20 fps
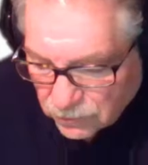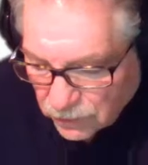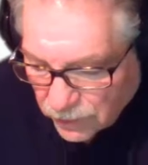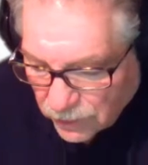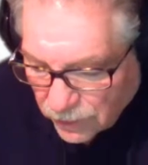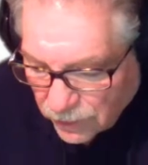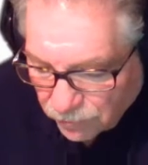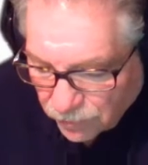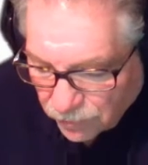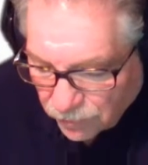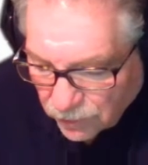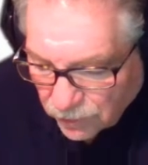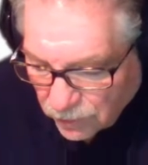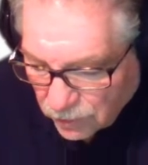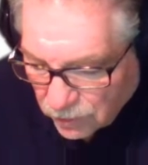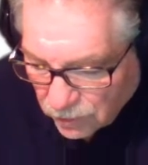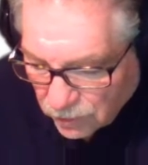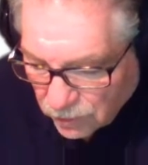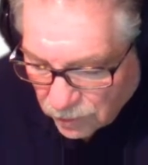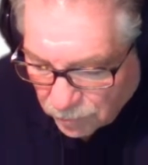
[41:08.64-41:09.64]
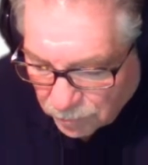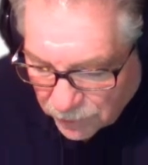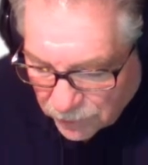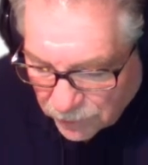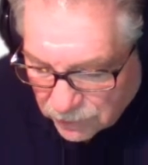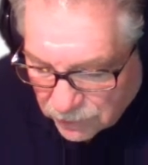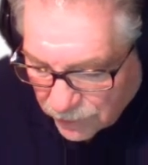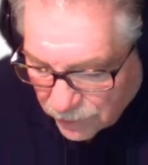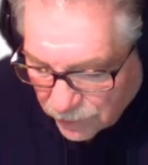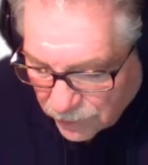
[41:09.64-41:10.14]
you have any main
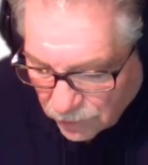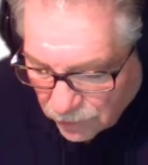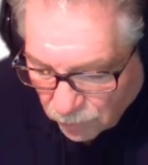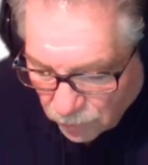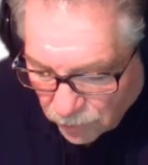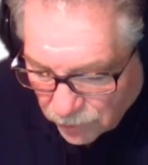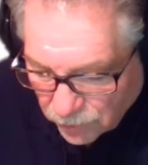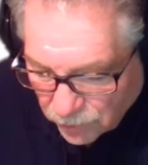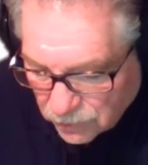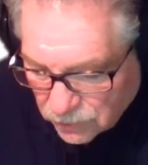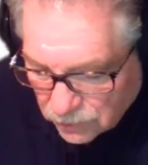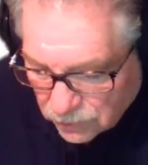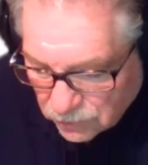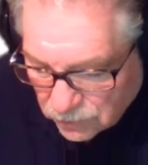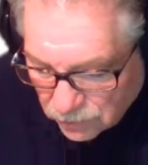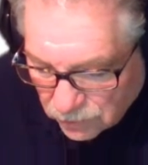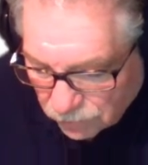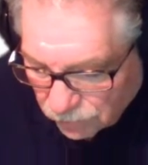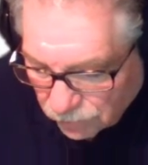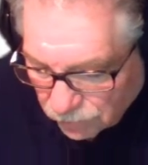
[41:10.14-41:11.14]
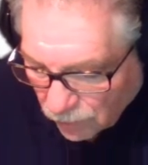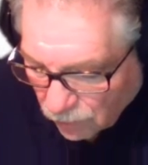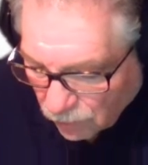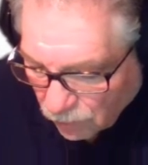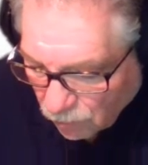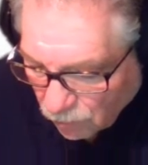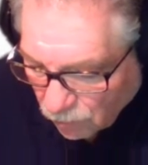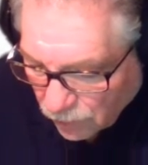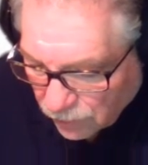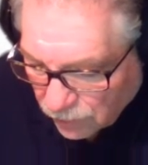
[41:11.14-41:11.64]
takeaways for our
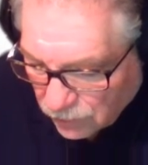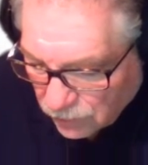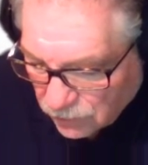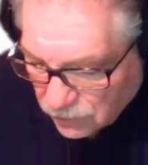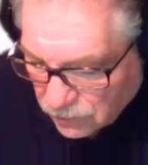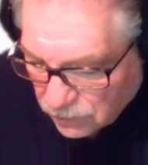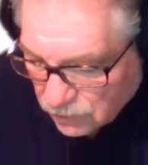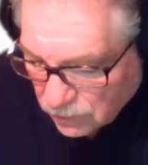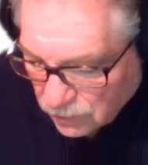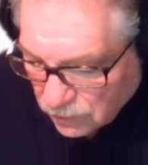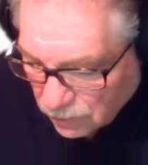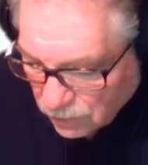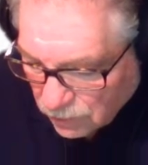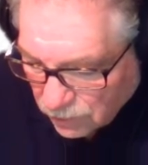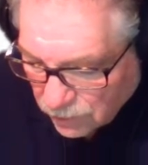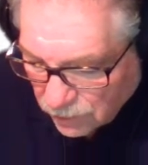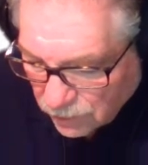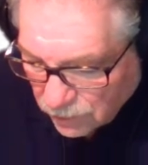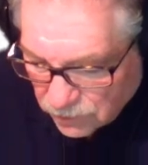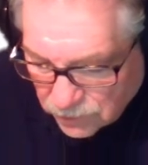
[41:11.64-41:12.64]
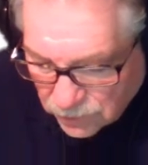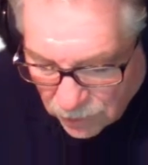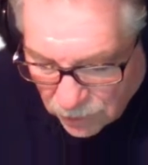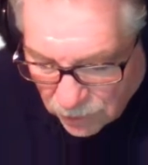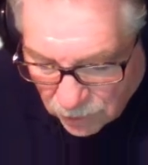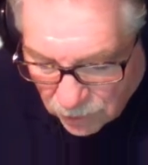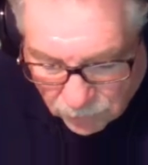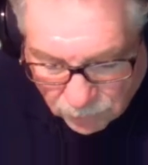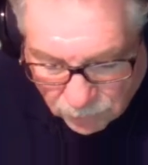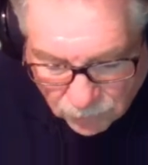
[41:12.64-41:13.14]
audience as to
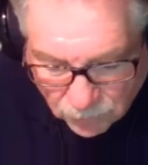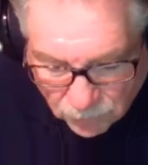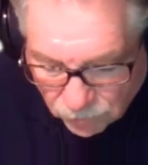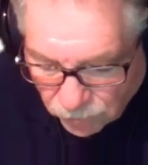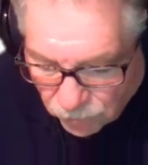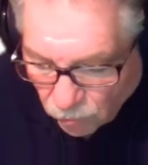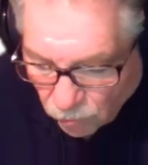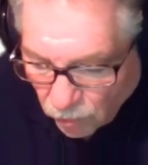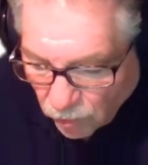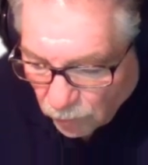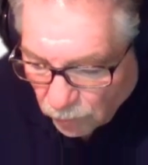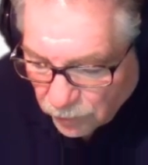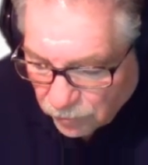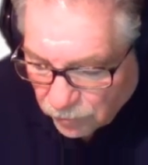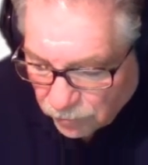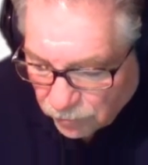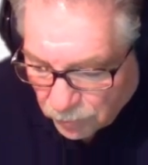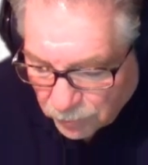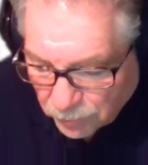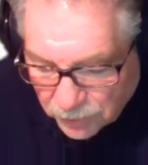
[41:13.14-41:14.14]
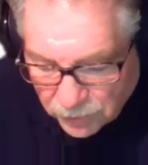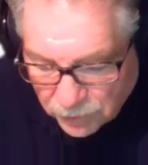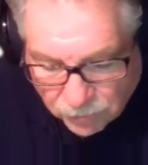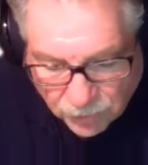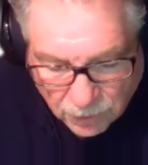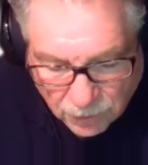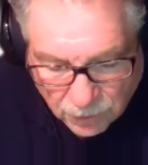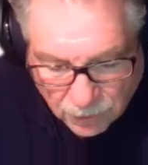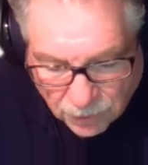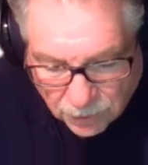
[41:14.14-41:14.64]
how to move forward from an
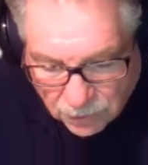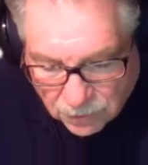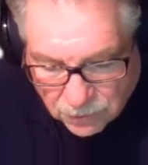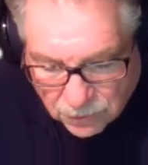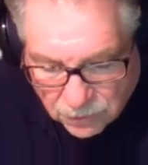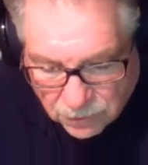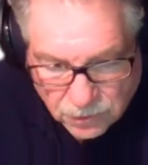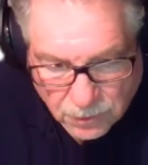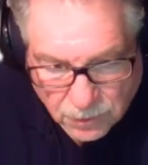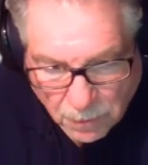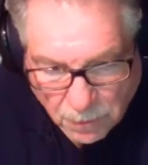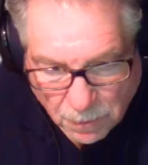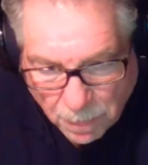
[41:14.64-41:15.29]
event like this?